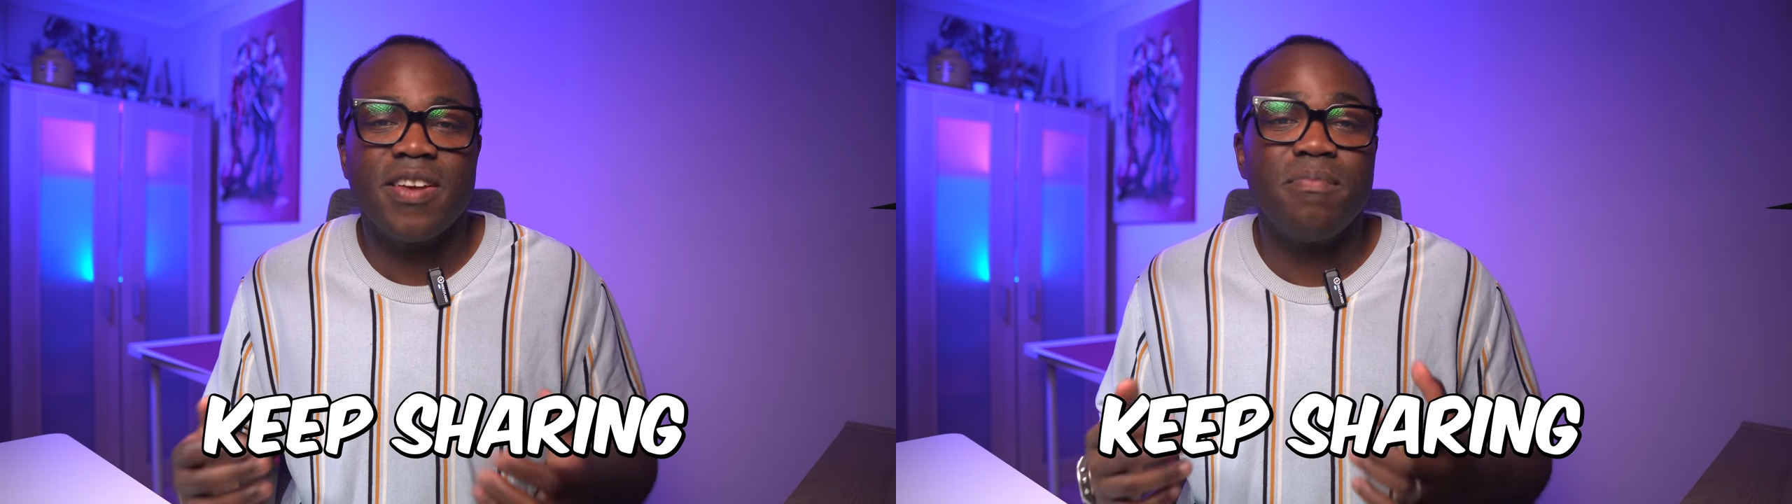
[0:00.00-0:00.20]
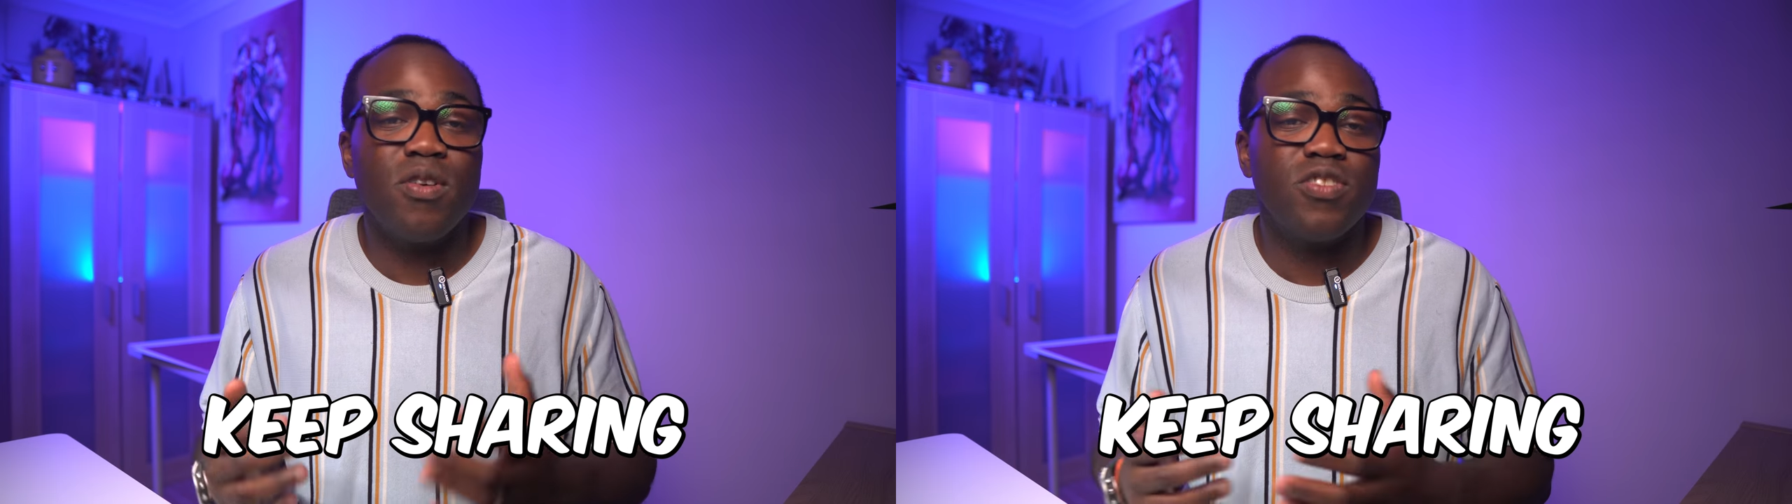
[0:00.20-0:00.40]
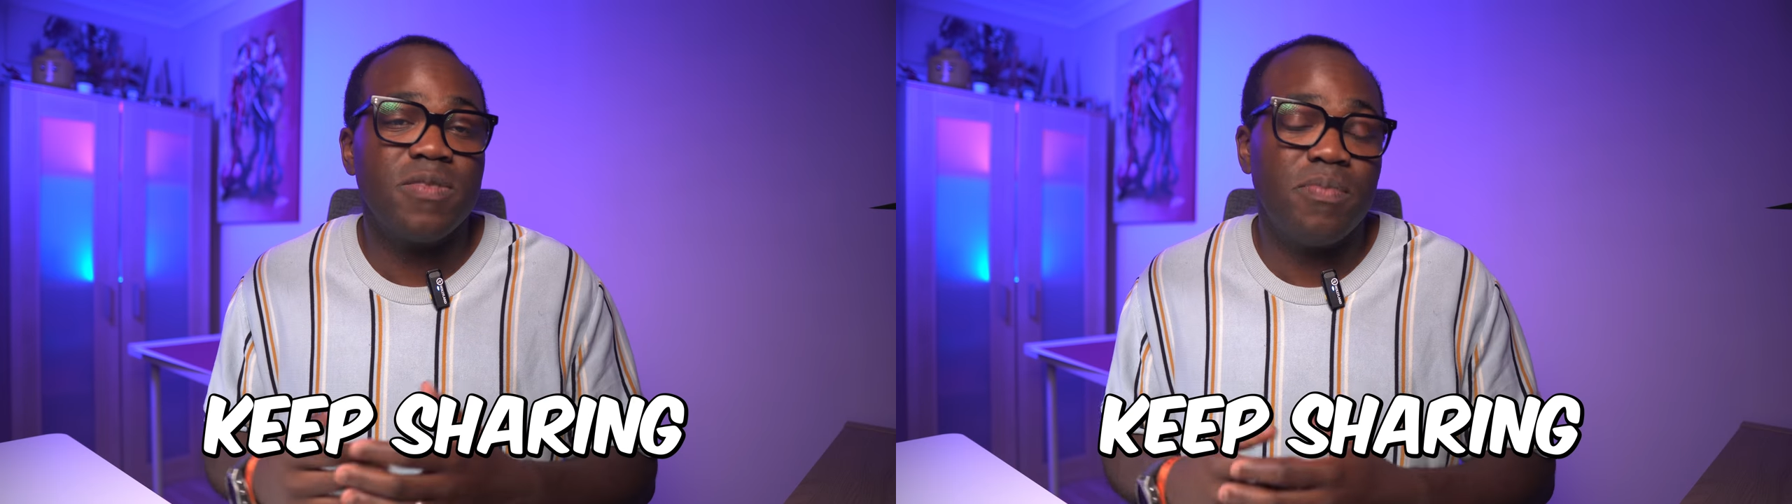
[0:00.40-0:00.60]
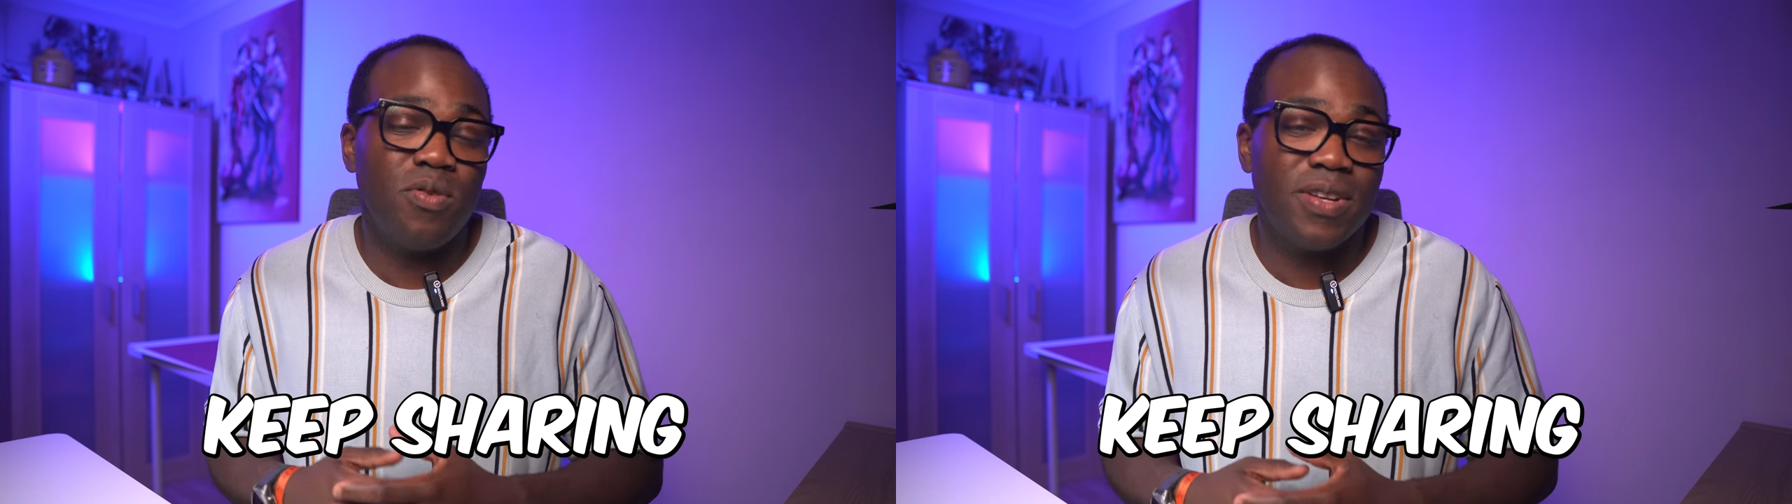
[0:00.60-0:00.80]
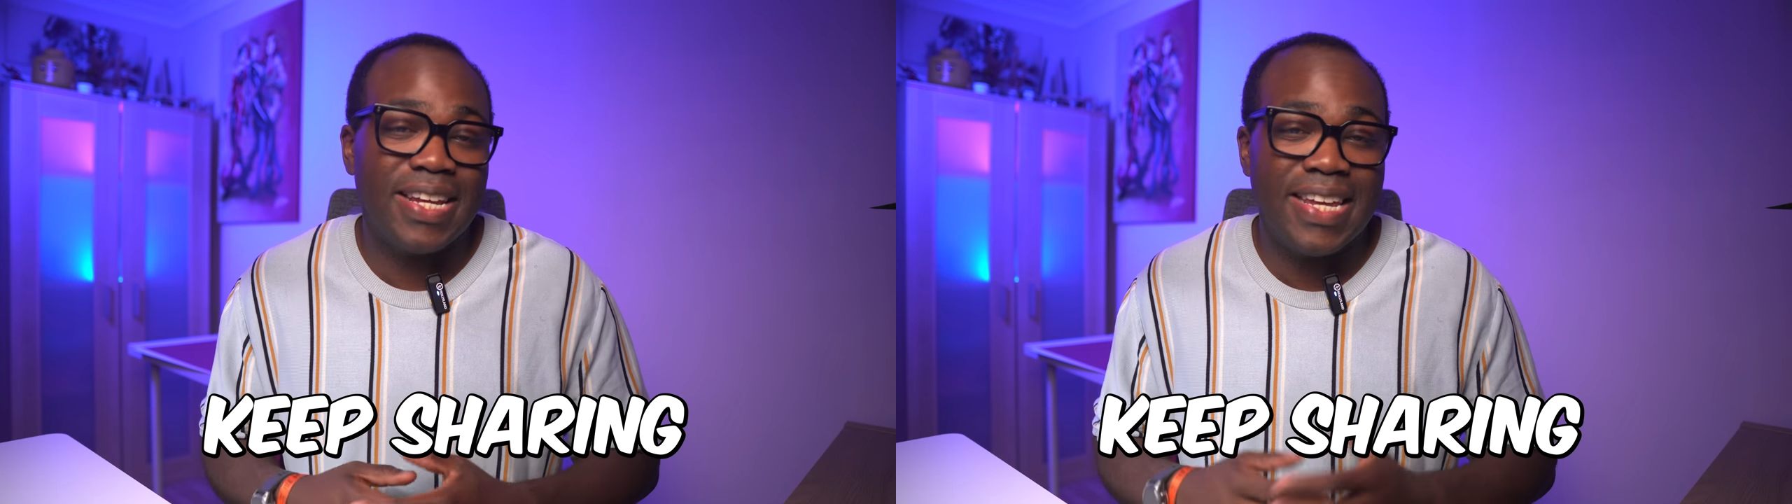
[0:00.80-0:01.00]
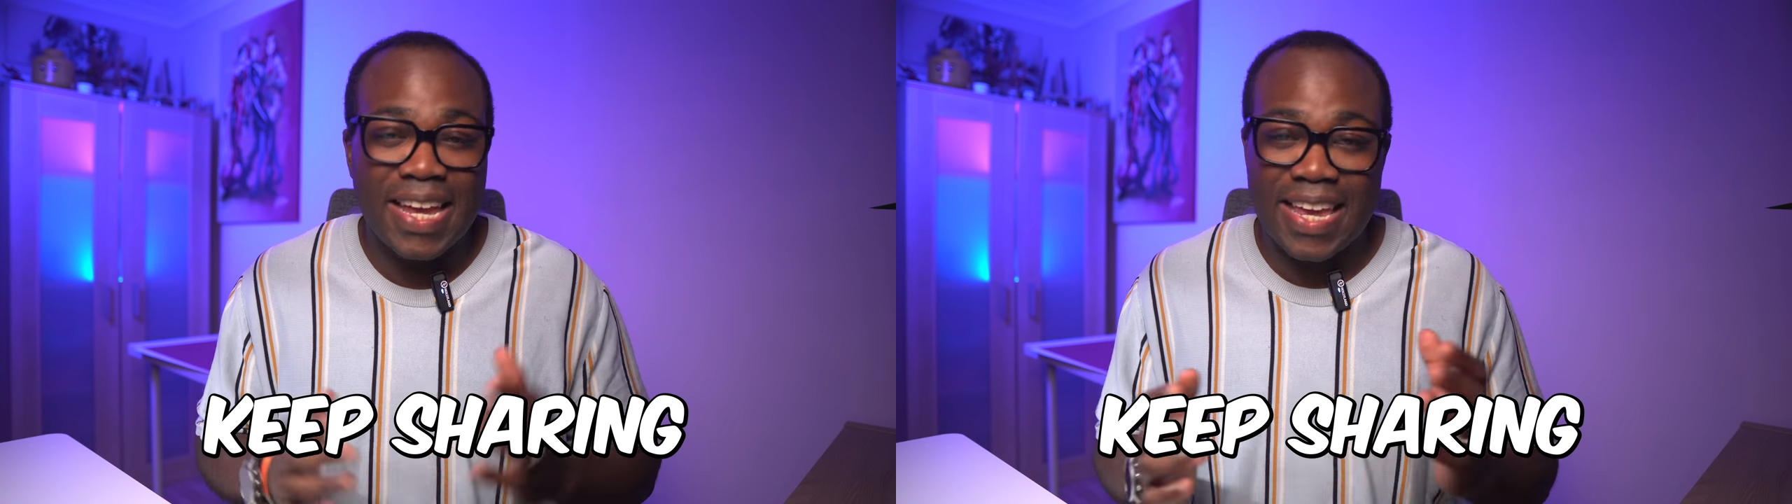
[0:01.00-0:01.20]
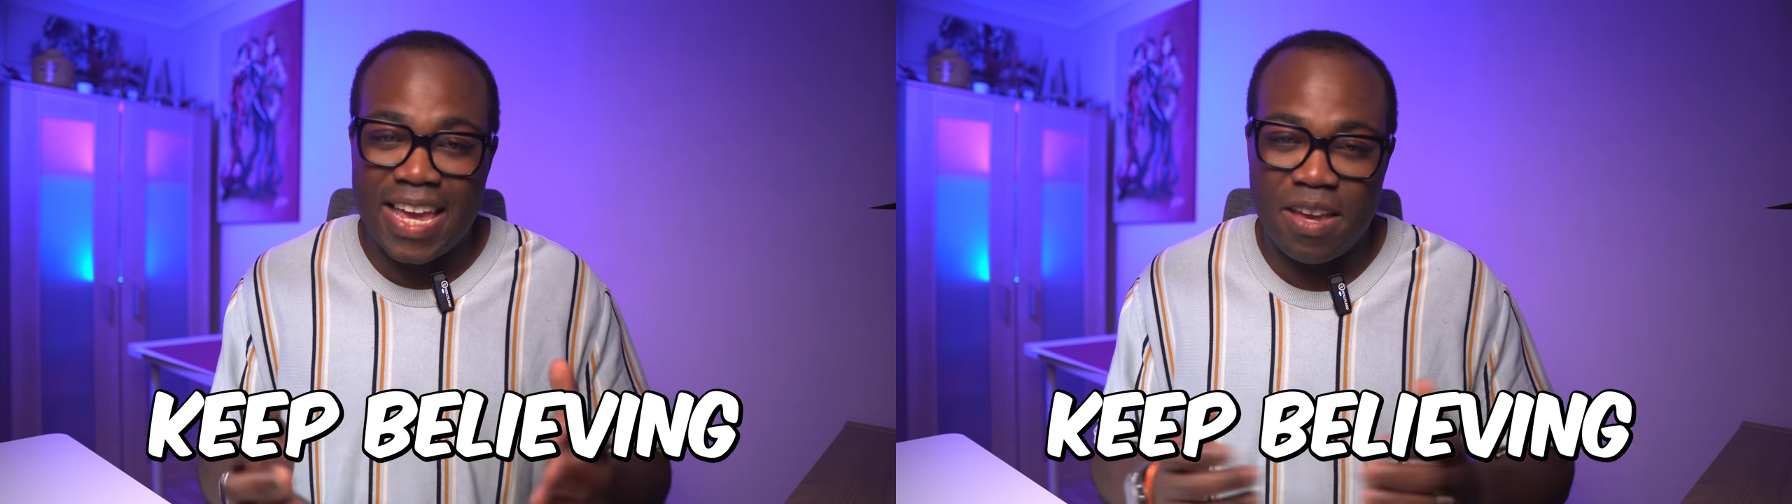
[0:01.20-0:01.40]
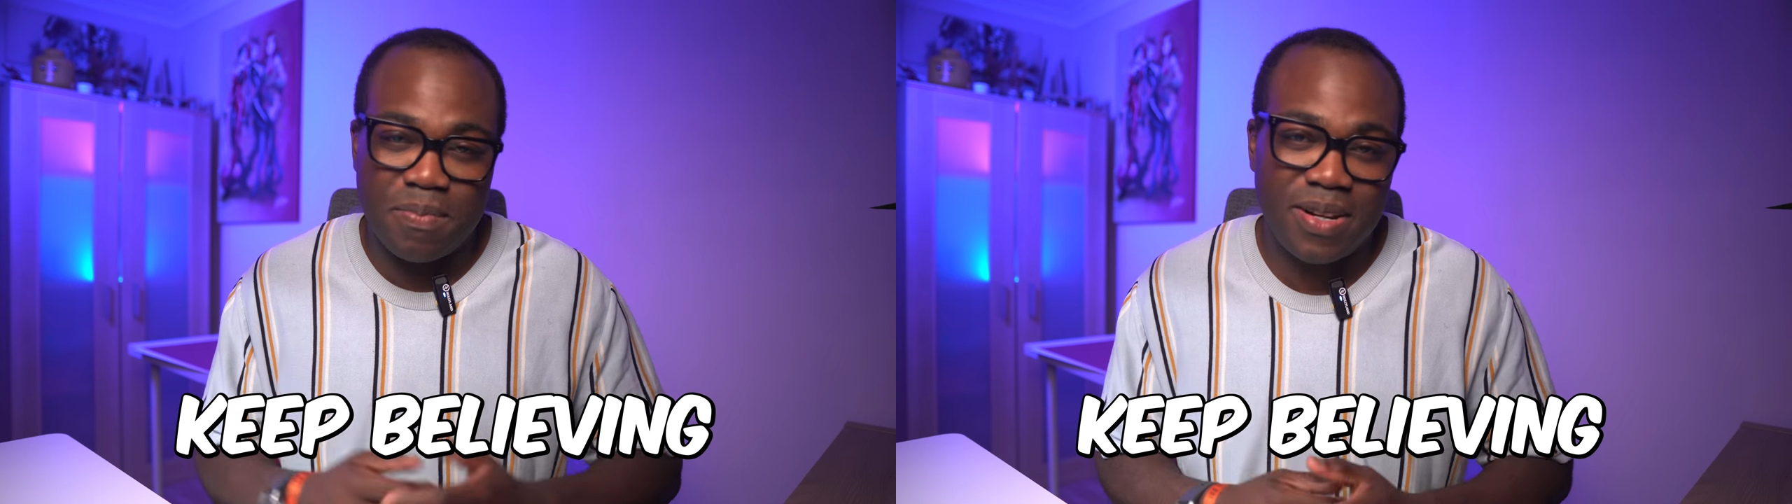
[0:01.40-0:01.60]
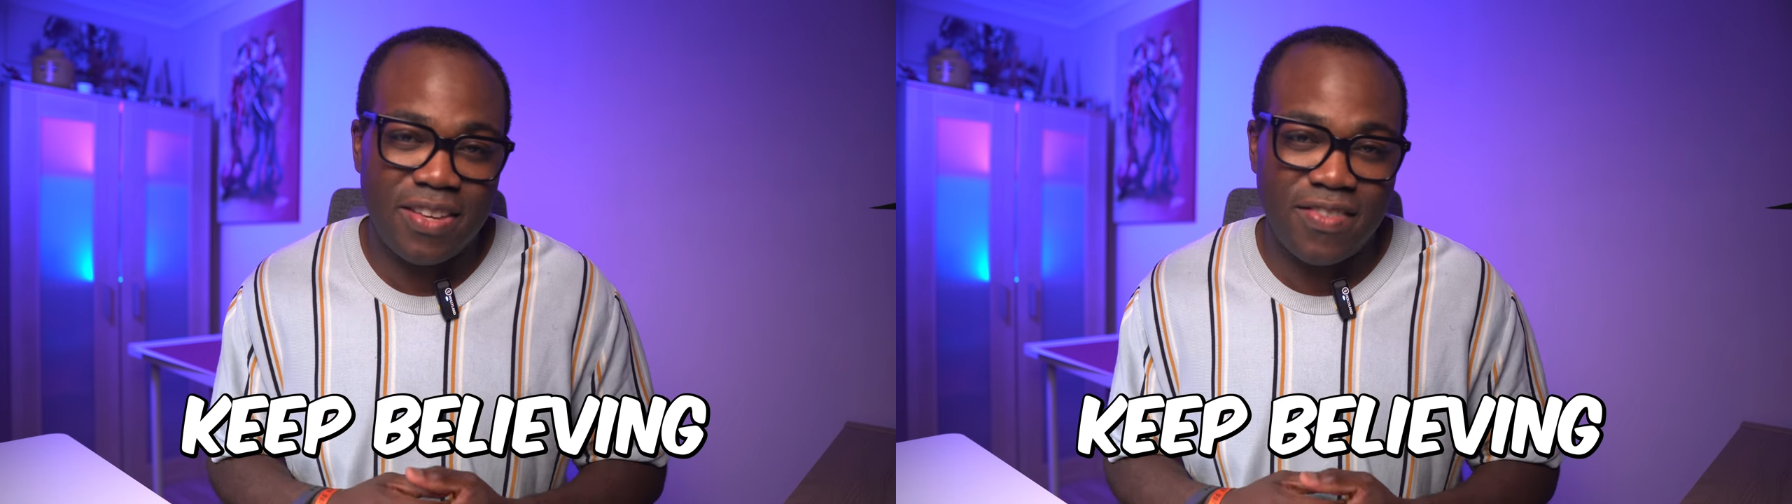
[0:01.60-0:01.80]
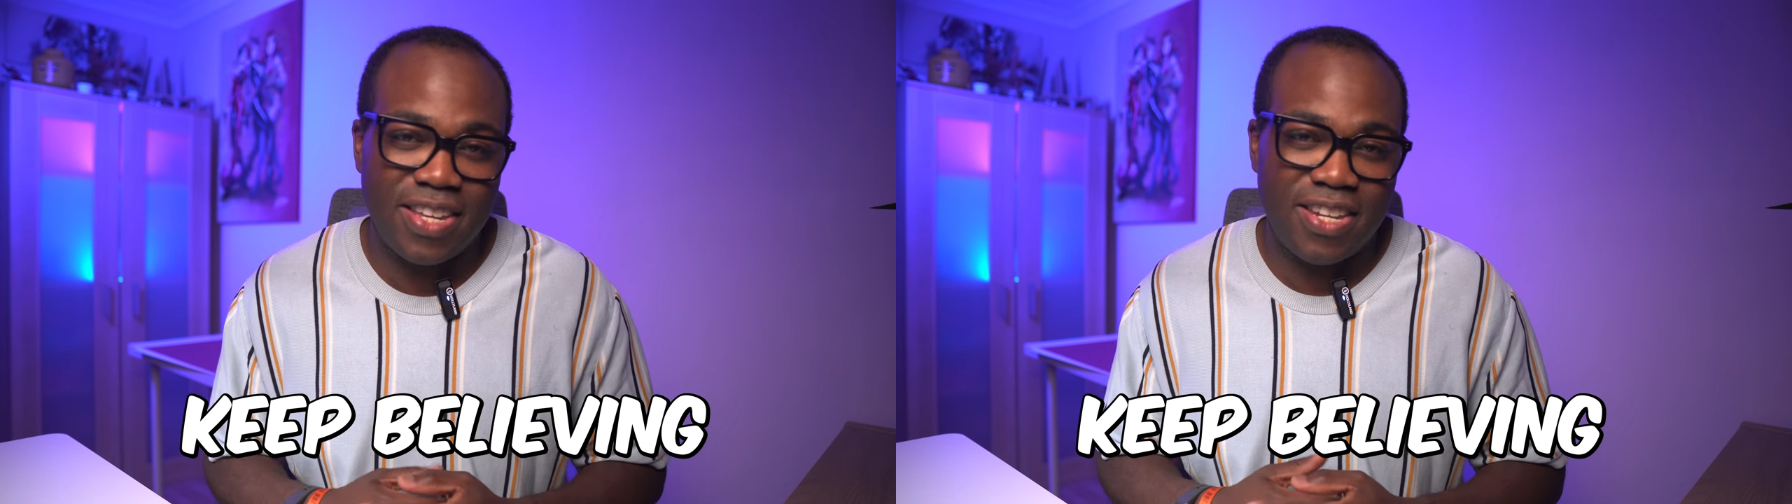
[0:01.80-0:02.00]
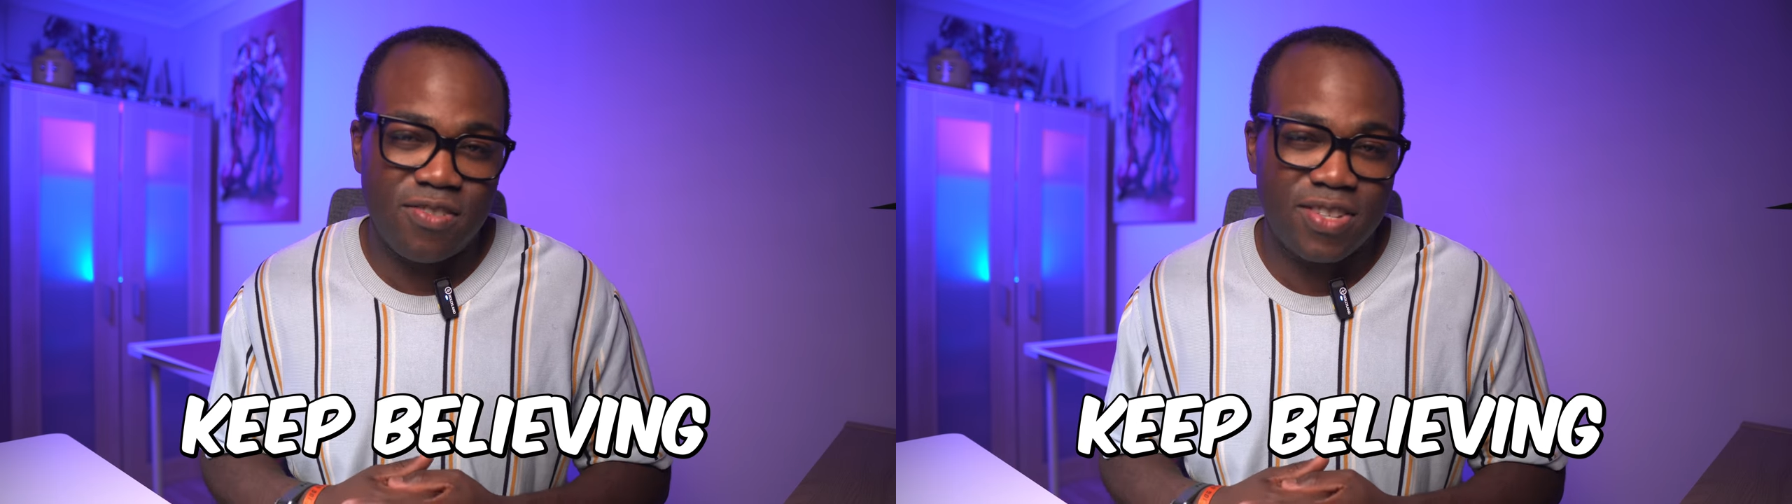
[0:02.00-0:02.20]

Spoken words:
and most importantly, keep believing in